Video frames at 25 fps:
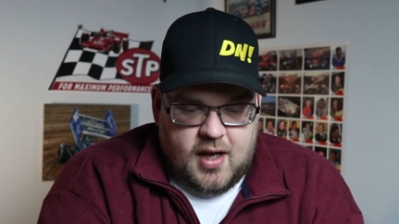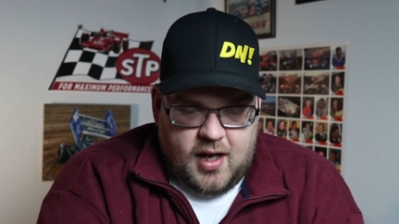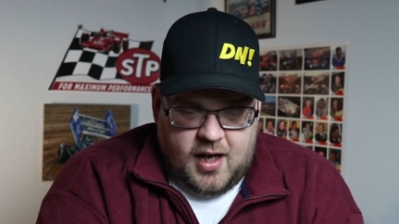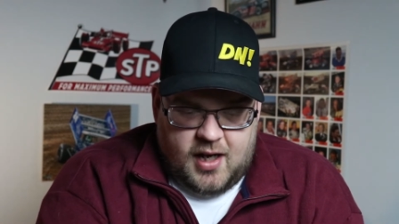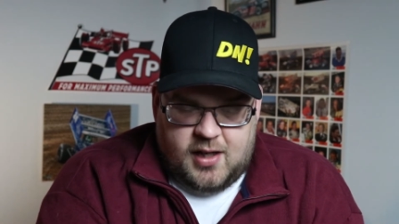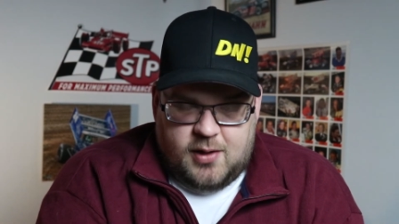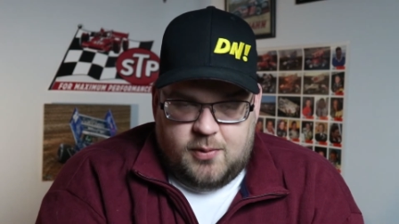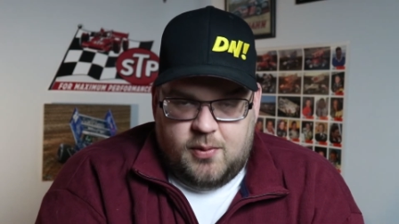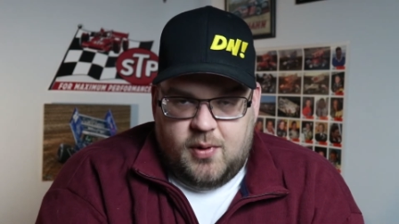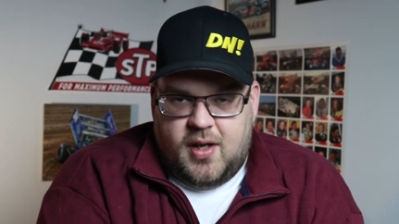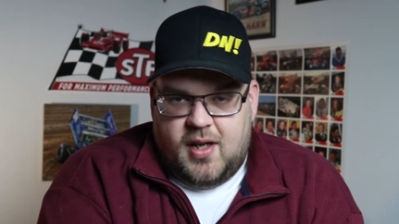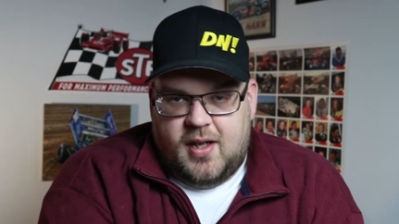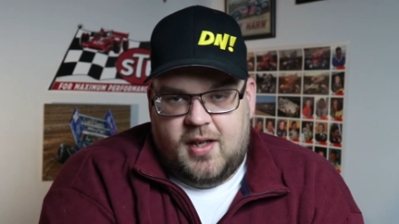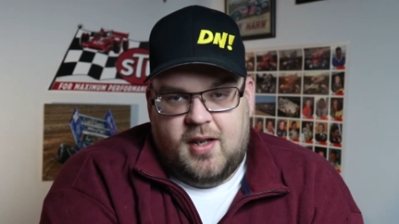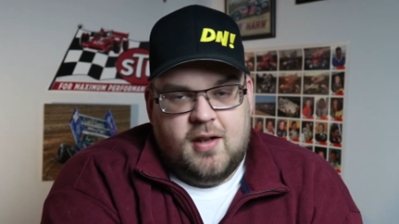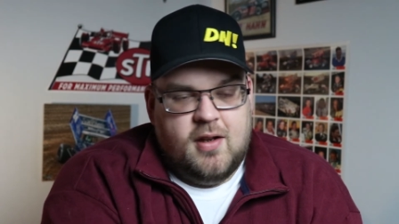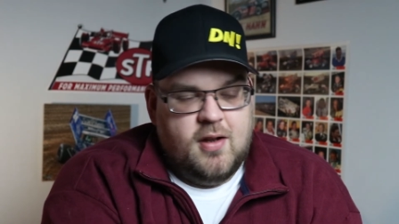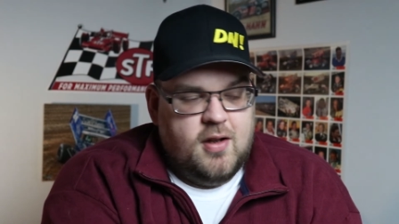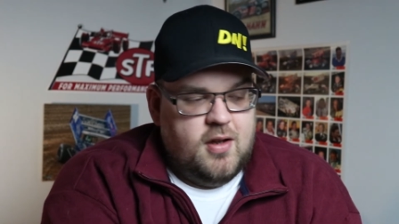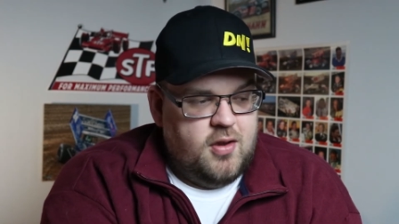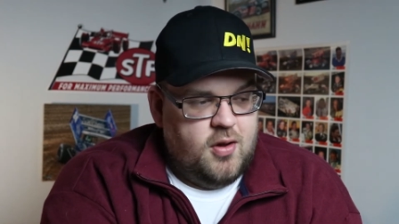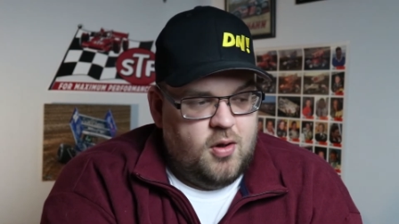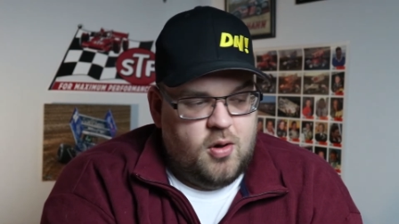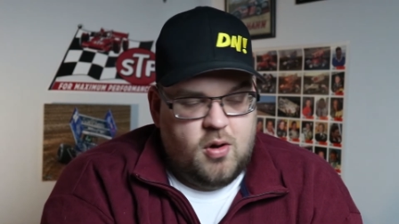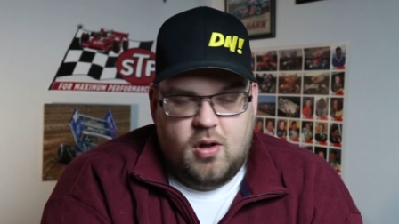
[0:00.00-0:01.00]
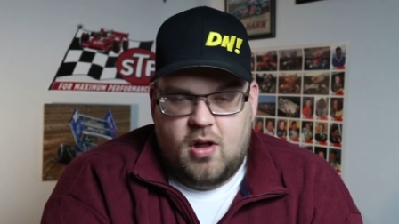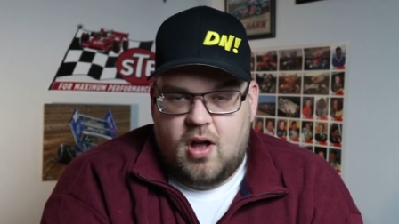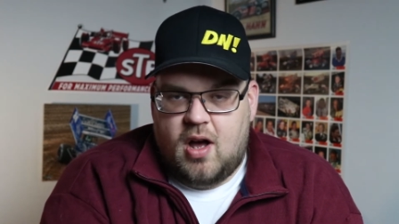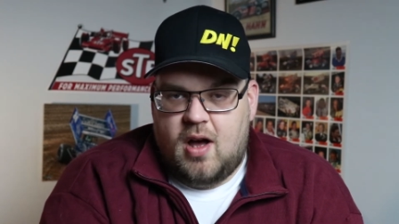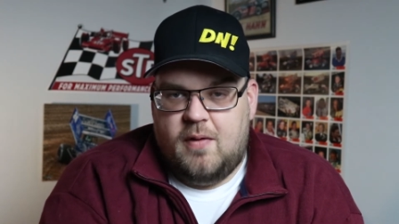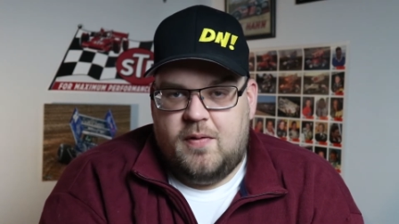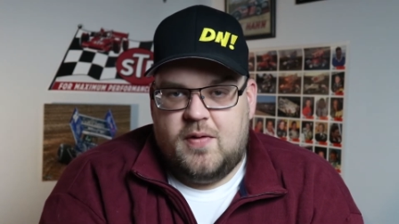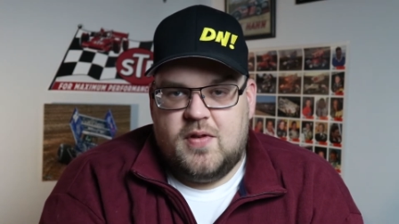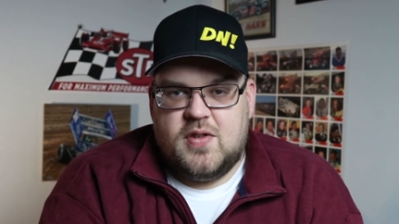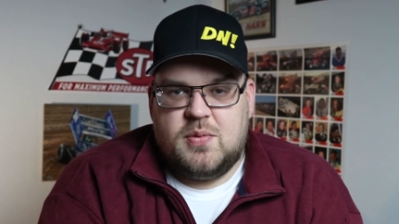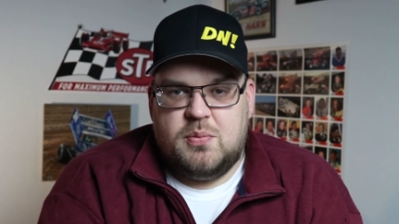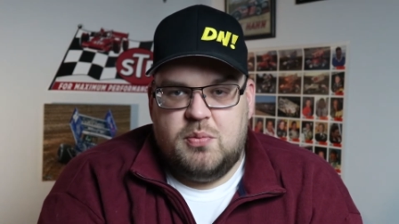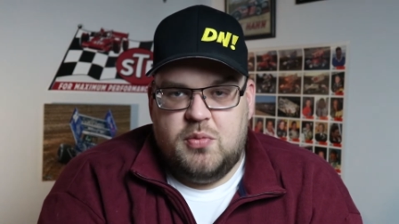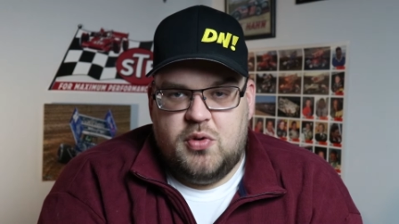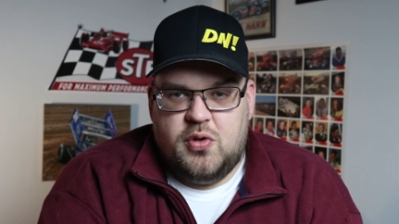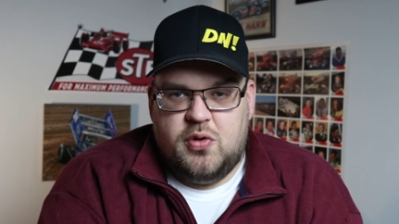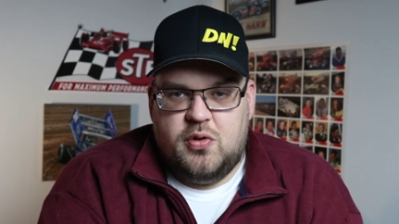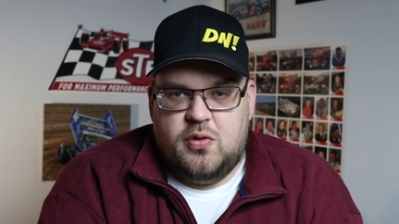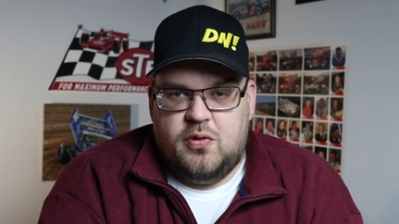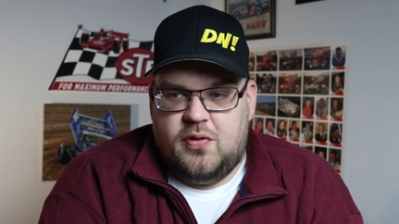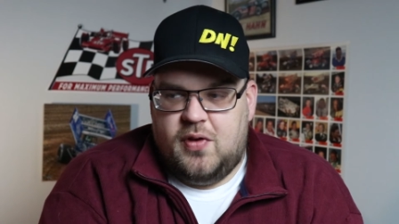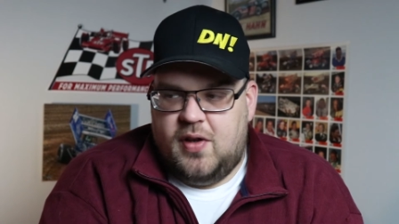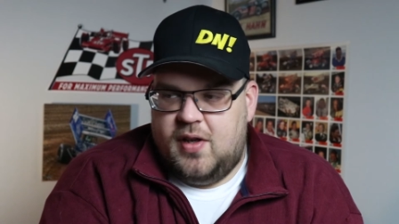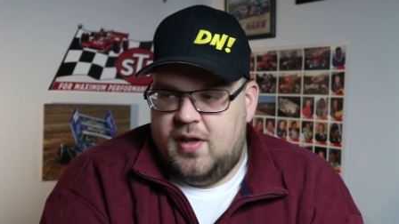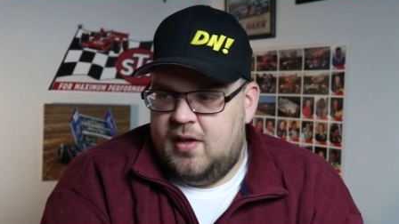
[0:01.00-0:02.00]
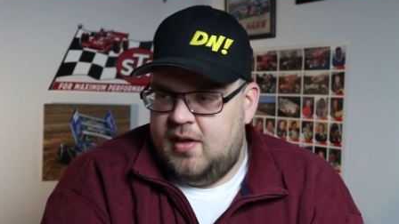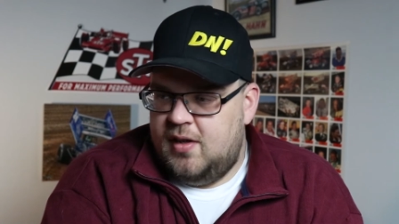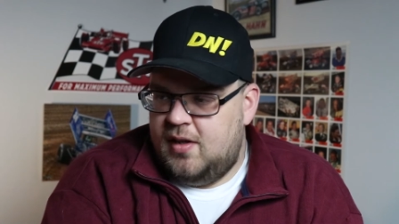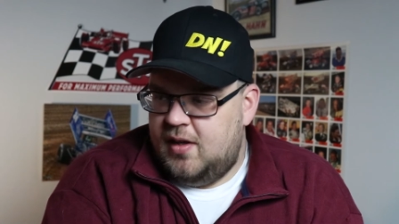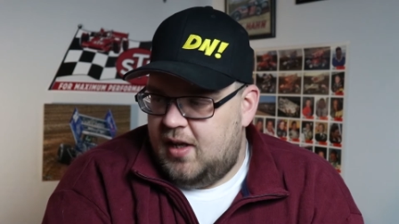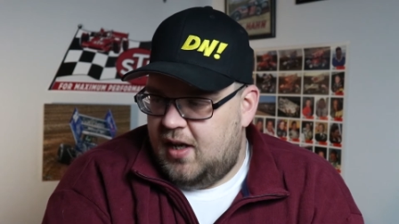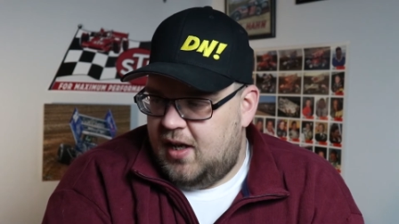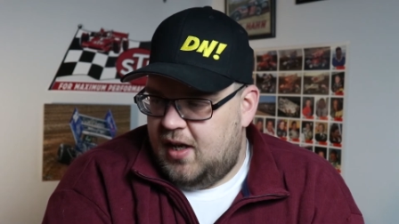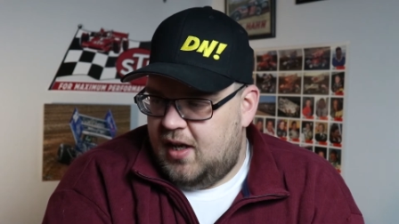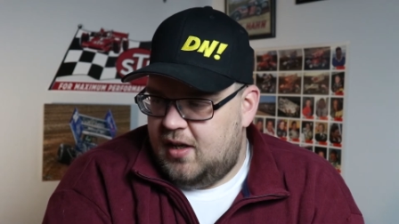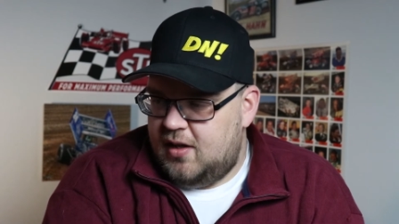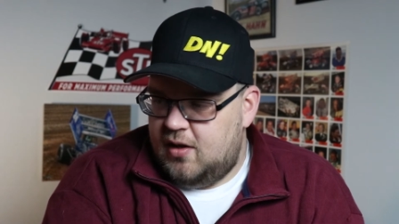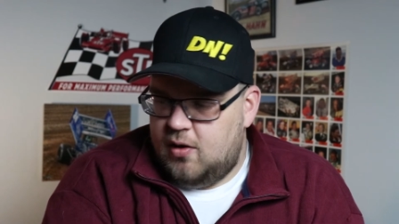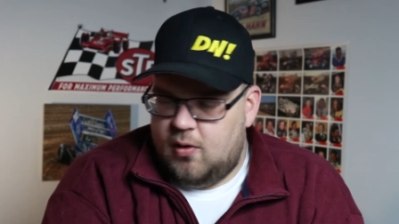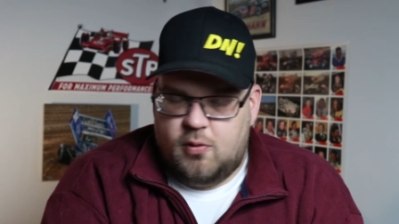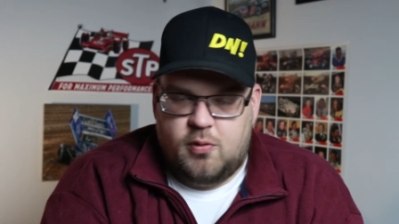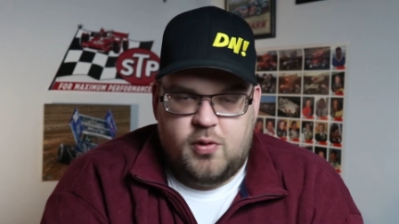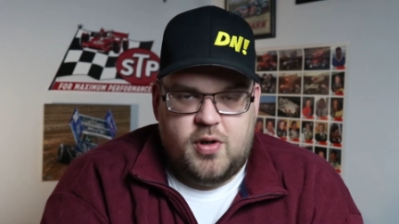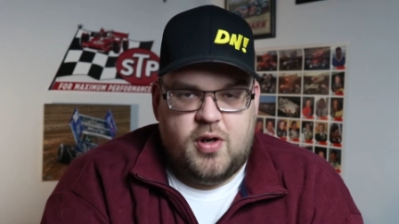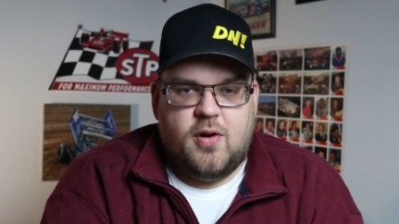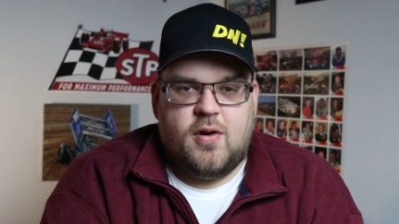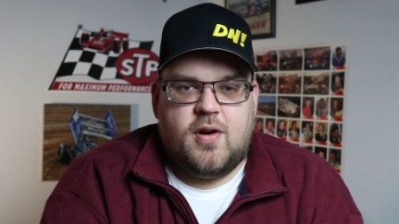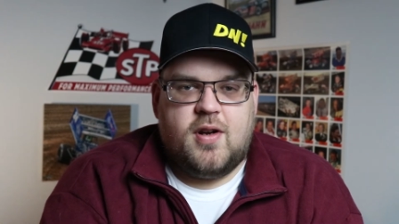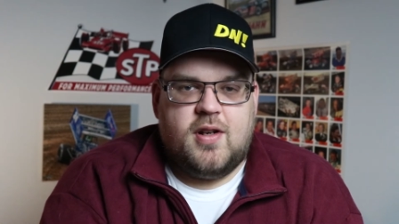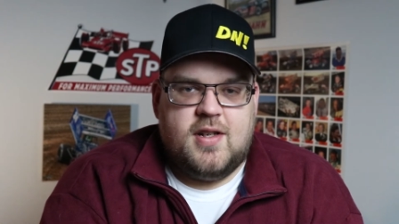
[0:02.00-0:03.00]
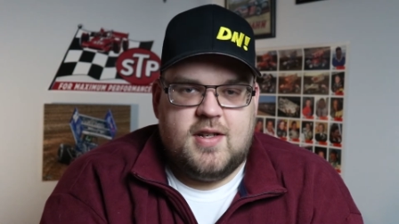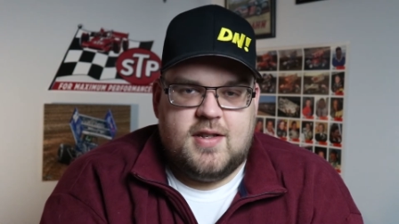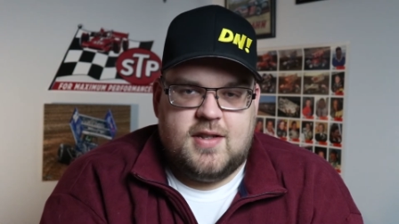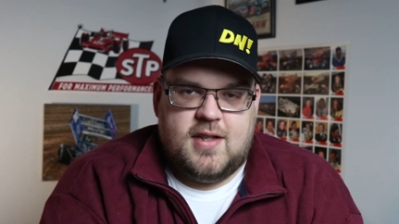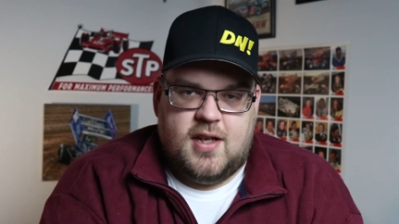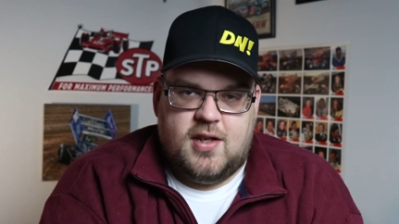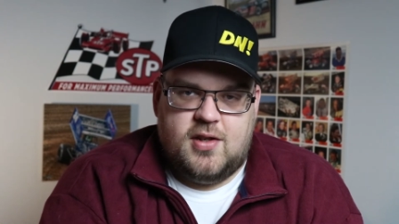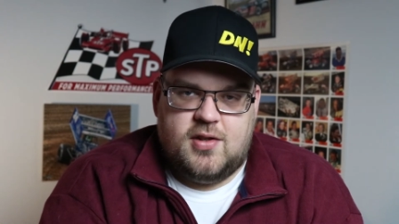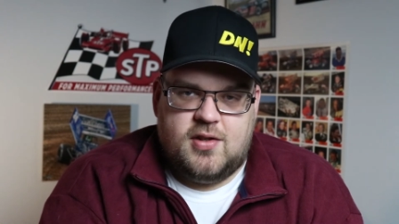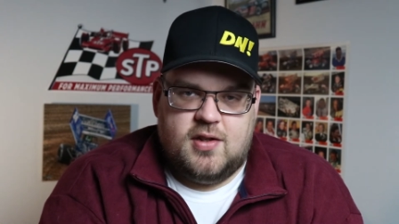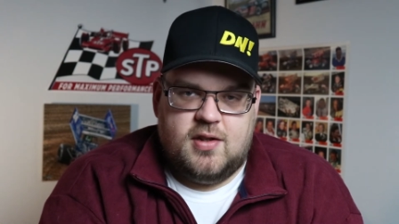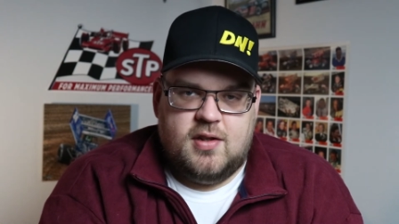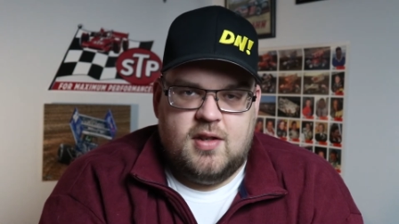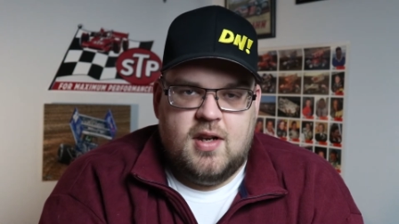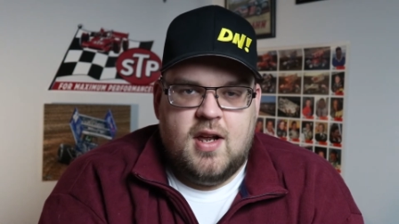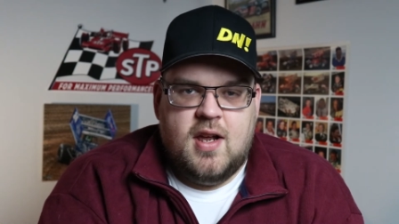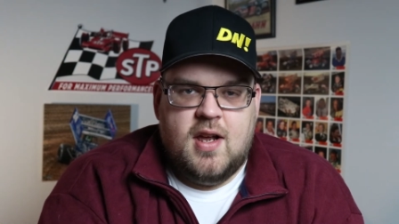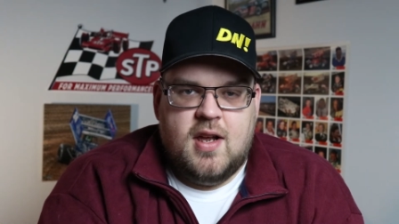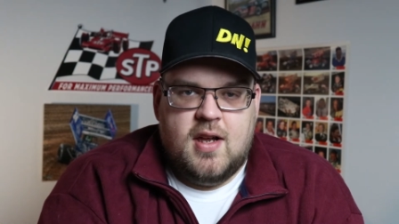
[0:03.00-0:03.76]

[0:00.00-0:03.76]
anyway, the whole office move and reorganization